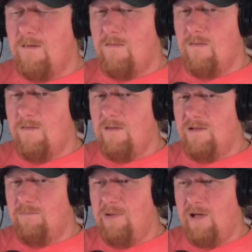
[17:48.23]

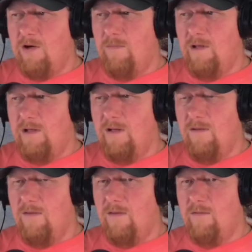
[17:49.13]
this pyramid,
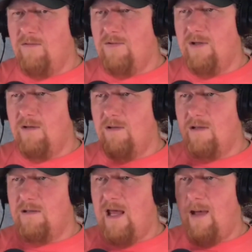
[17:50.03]
we've seen
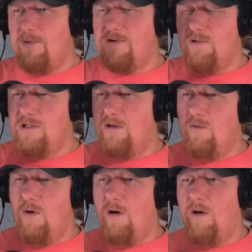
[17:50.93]
like tapestries on the
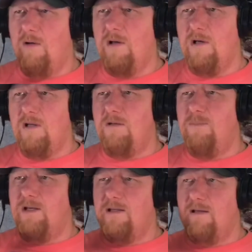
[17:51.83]
wall
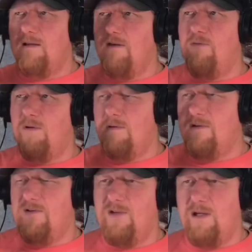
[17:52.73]
depicting different
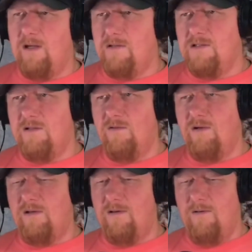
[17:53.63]
scenes,
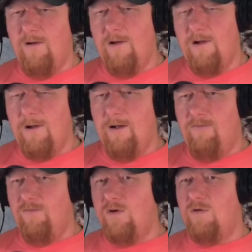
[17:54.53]
like a
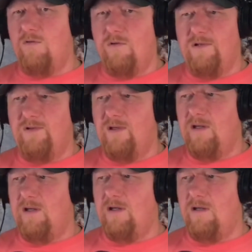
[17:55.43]
funeral
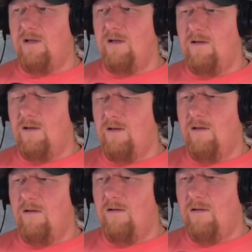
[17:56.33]
scene and
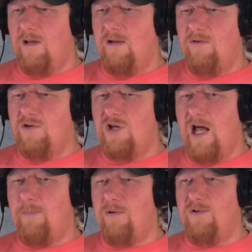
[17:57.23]
a kind of a
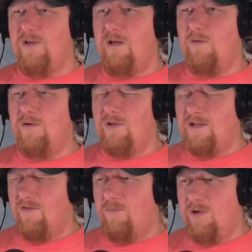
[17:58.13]
chapel scene where there's
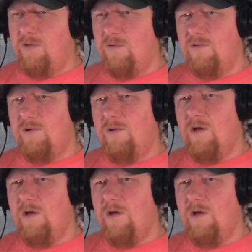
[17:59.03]
lots of pews and